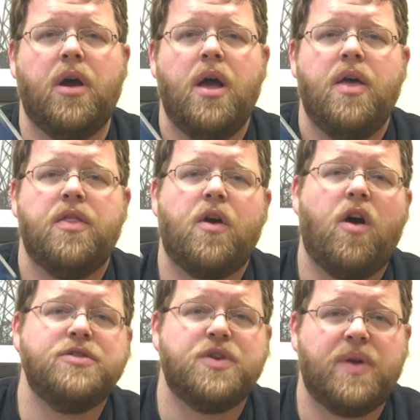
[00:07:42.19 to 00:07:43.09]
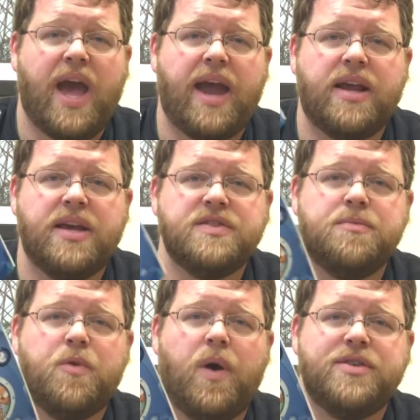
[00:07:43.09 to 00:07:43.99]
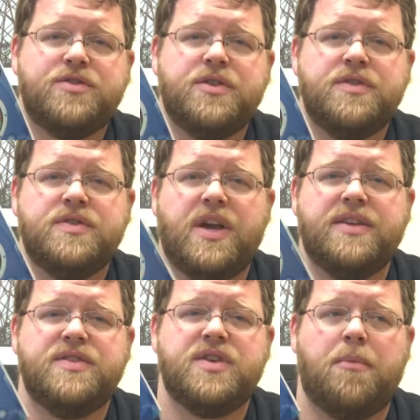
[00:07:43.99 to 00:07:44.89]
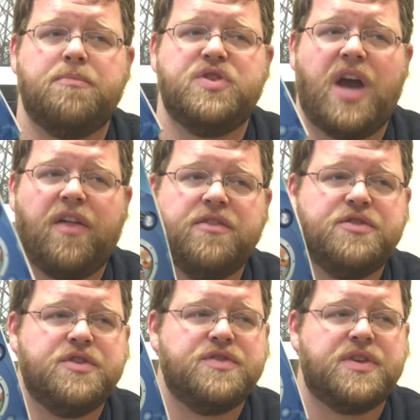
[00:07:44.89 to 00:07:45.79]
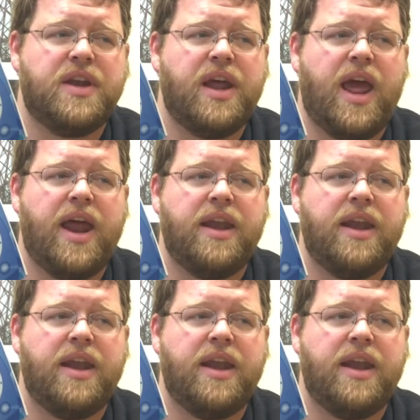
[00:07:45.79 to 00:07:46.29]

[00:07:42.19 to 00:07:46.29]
There are also catechism questions and some challenges and